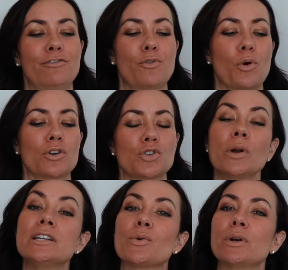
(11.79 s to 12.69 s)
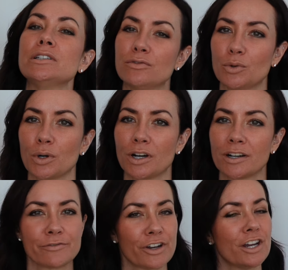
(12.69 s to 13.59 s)
for
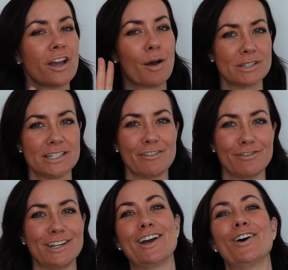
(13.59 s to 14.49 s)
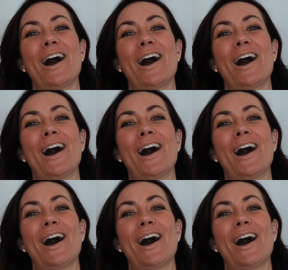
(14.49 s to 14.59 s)
2024, very up-to-date video.